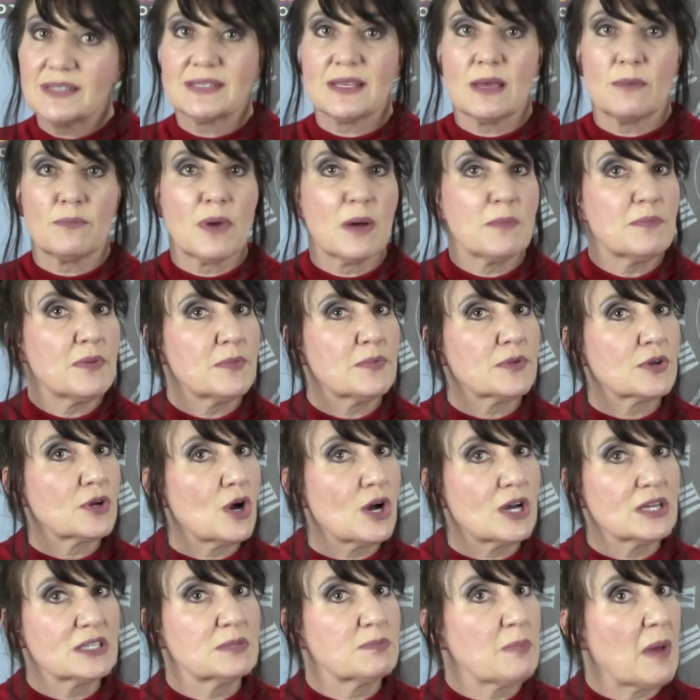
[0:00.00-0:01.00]
that bump up the
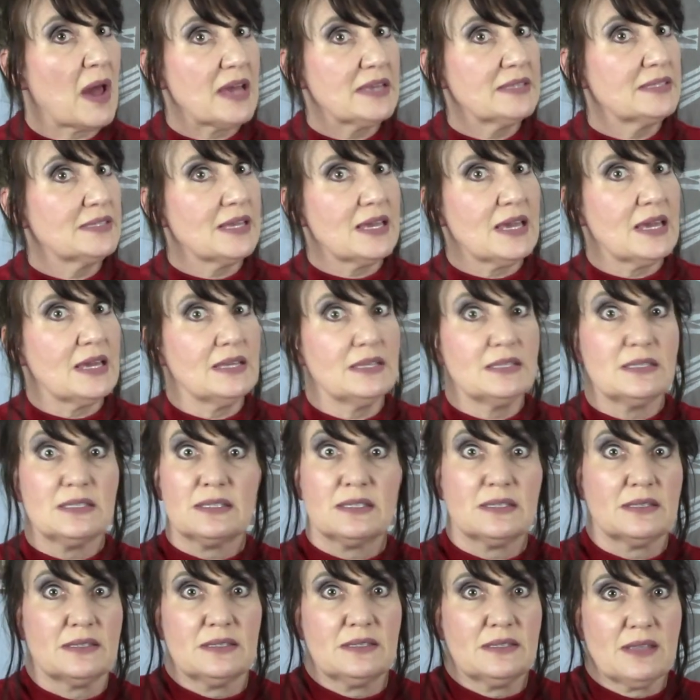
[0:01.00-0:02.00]
cost by, say,
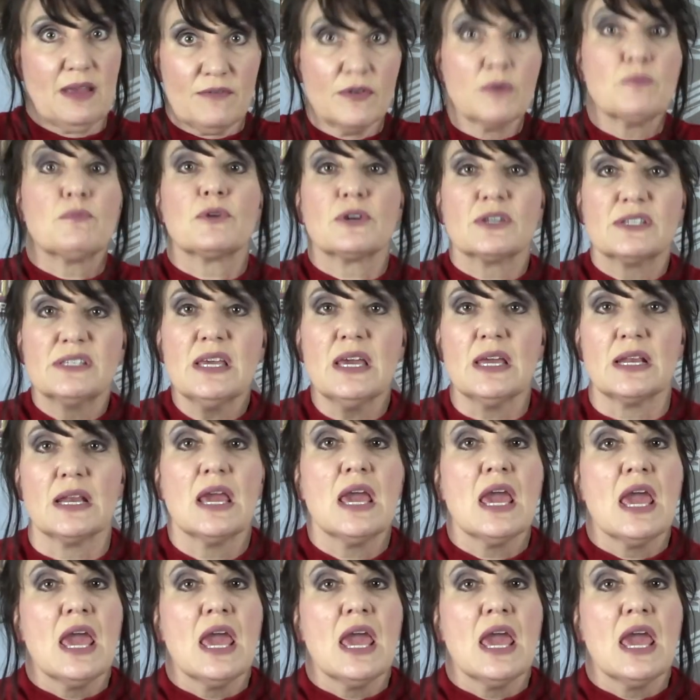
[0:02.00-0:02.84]
7%,